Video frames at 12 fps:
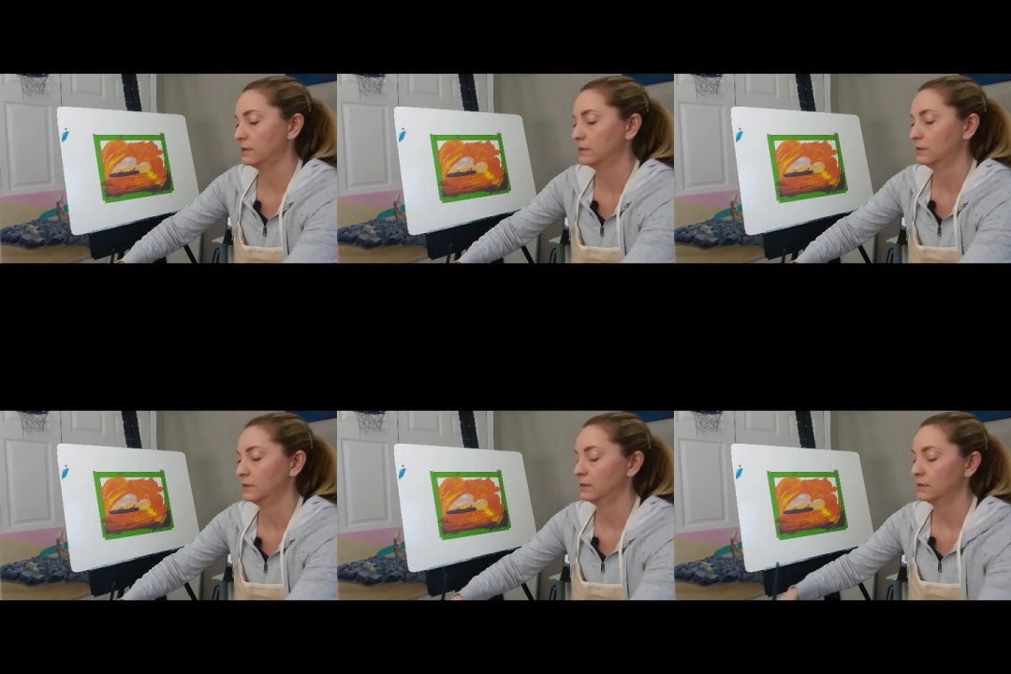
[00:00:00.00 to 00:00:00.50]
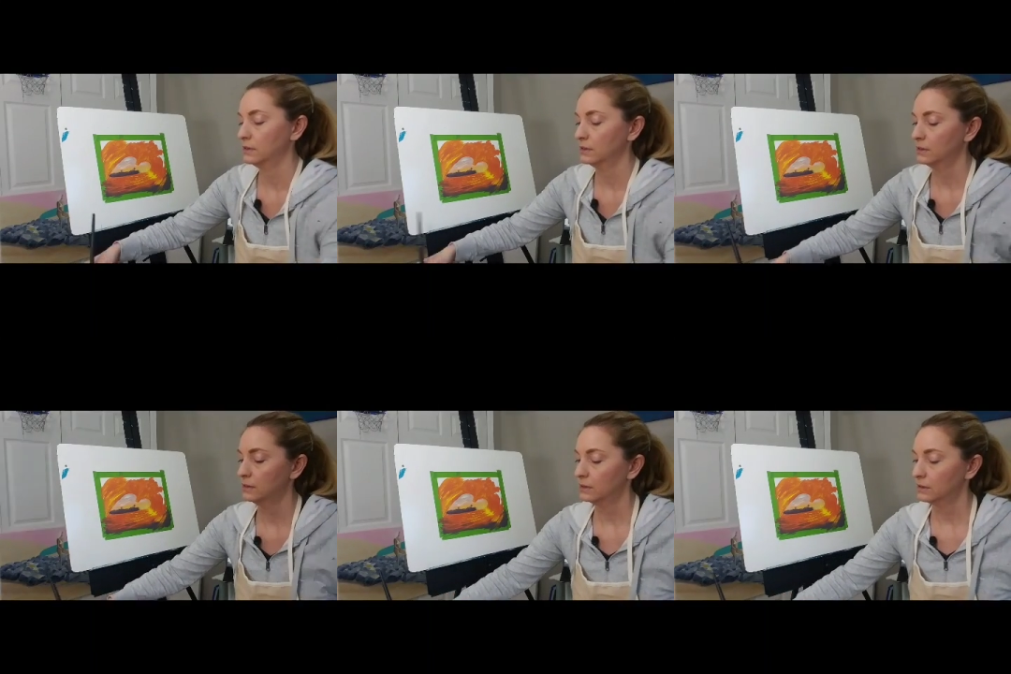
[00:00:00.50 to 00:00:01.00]

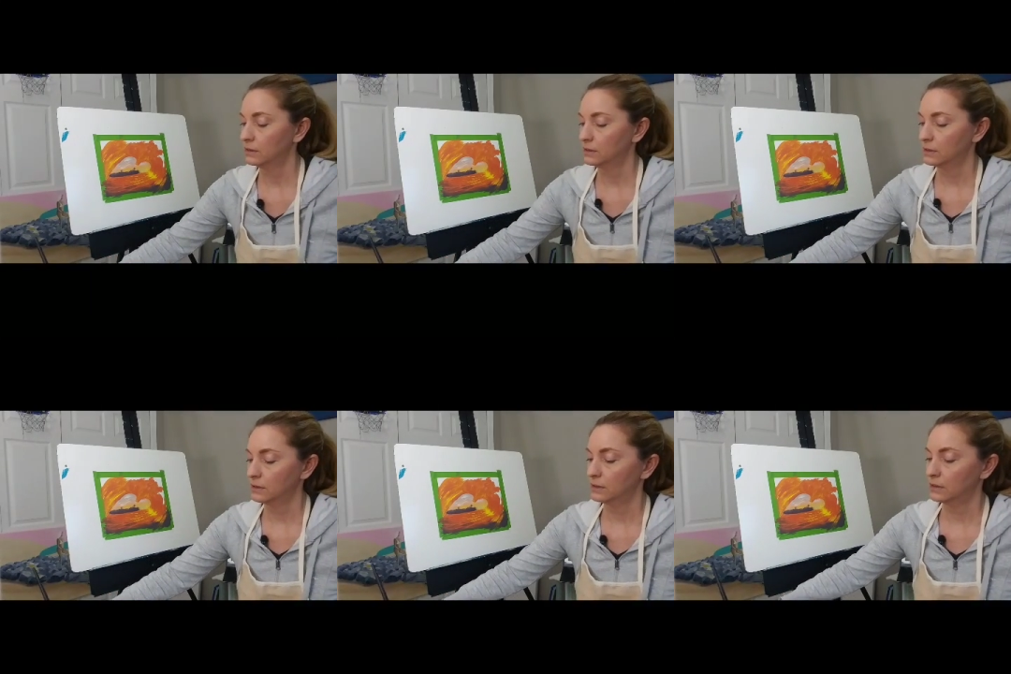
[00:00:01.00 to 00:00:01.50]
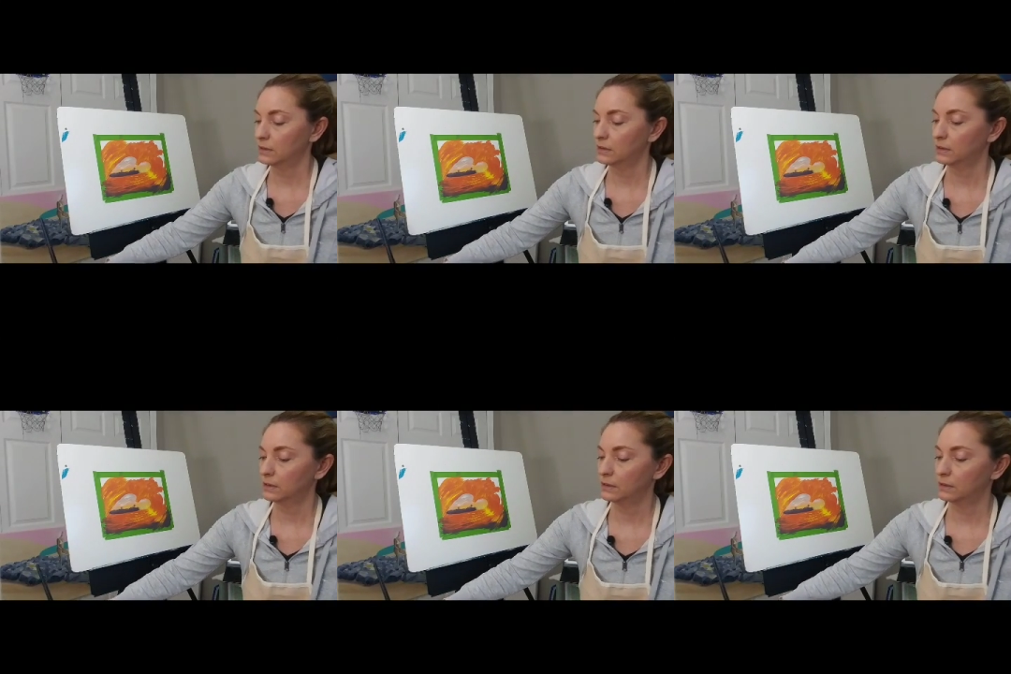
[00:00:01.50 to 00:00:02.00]

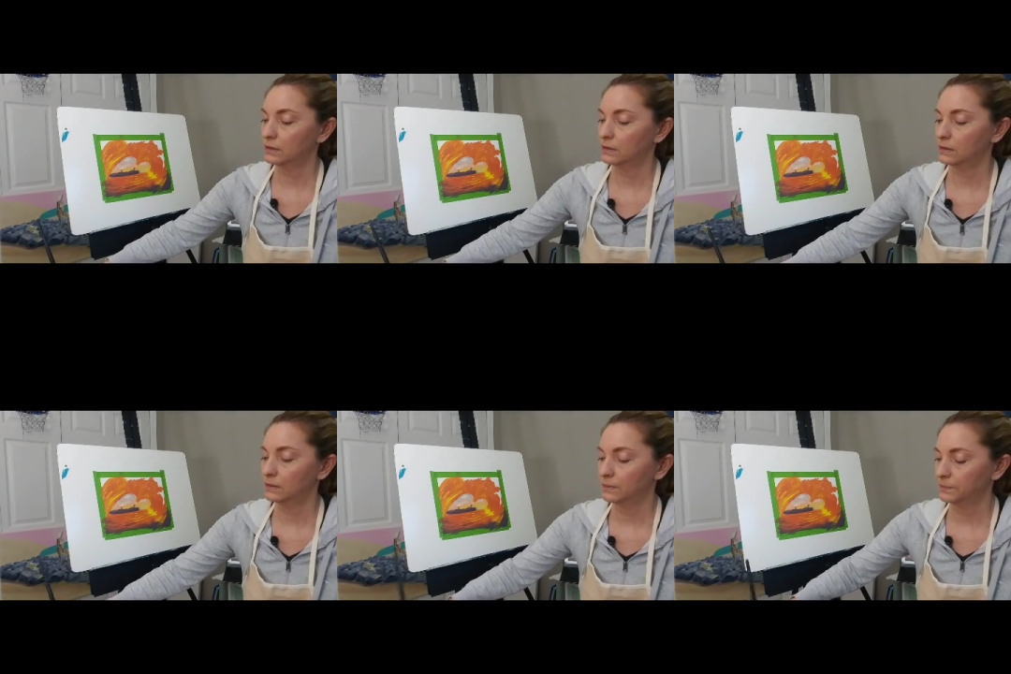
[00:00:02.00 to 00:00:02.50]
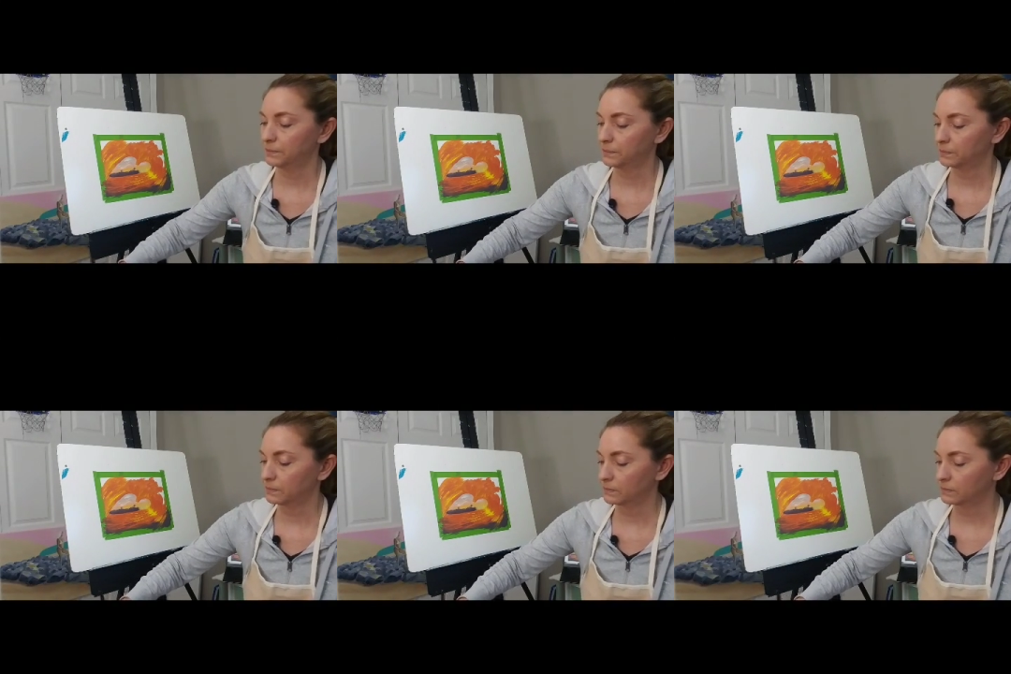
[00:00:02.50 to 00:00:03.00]

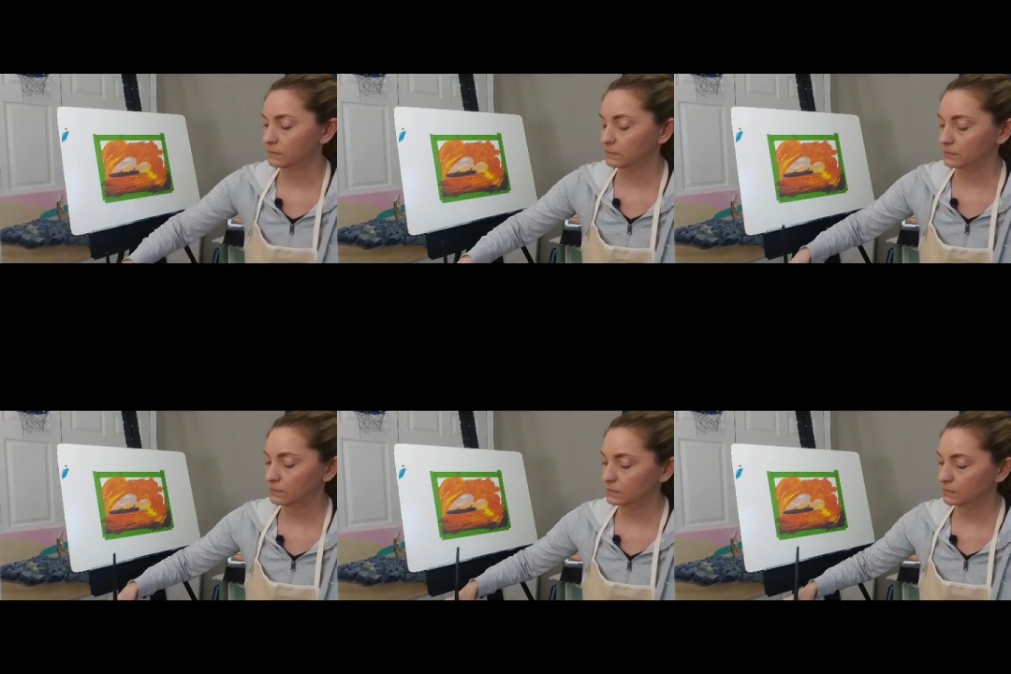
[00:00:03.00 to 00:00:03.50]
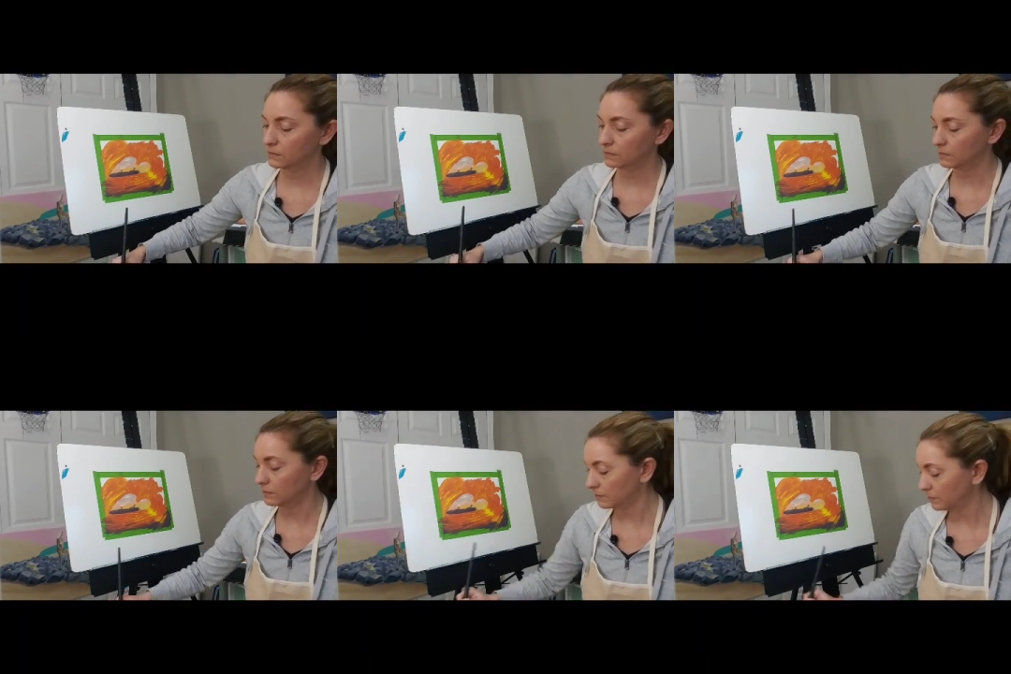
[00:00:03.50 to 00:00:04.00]

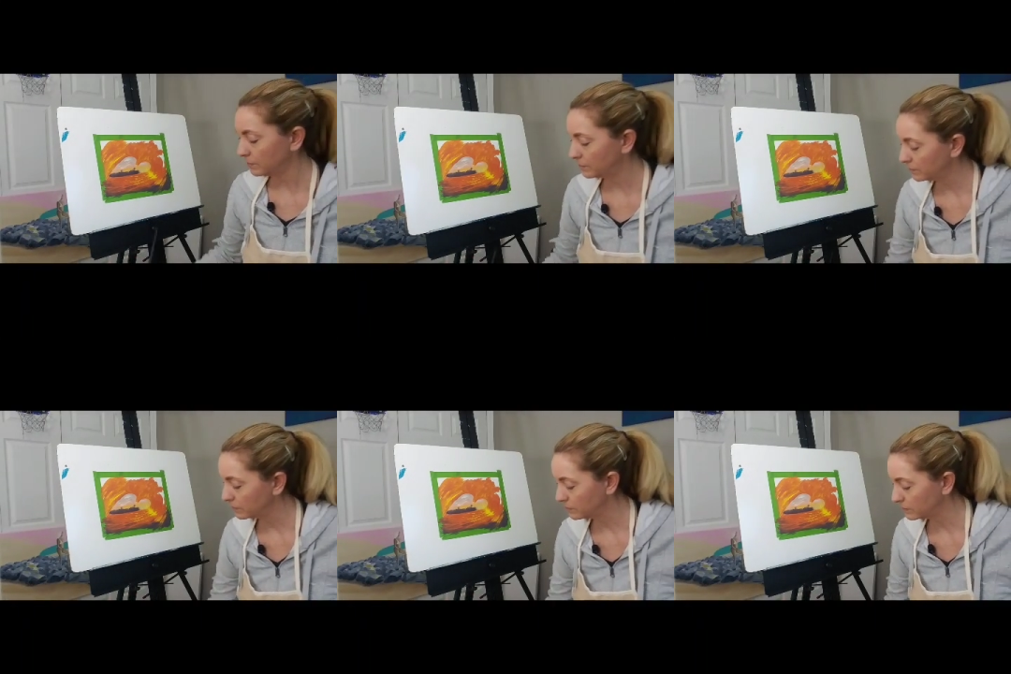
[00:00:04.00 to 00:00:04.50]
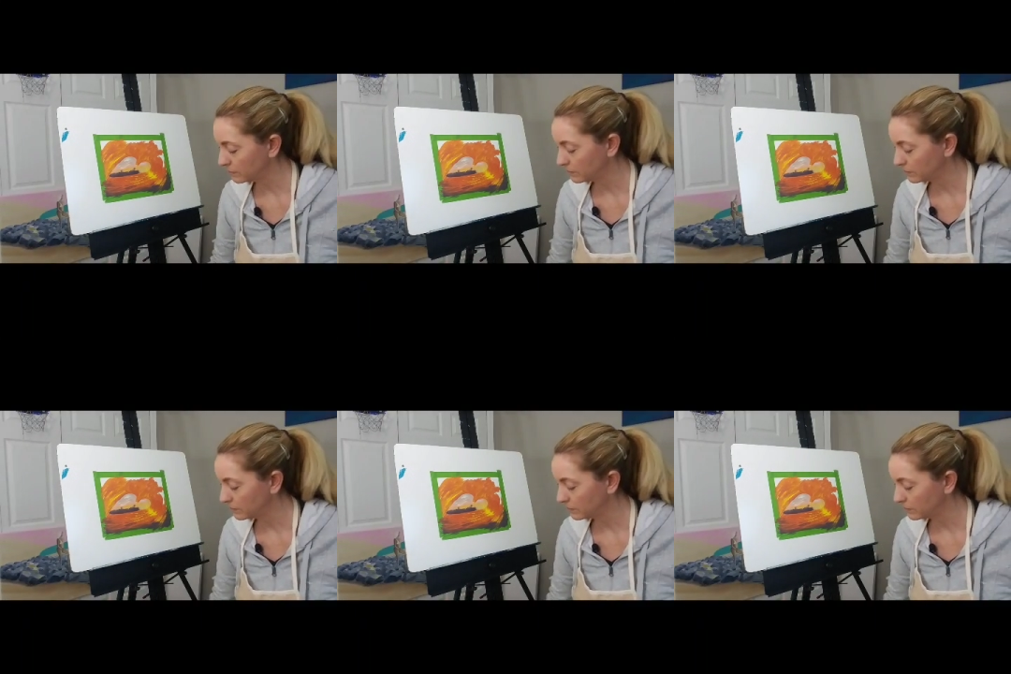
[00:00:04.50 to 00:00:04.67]
Nothing is said.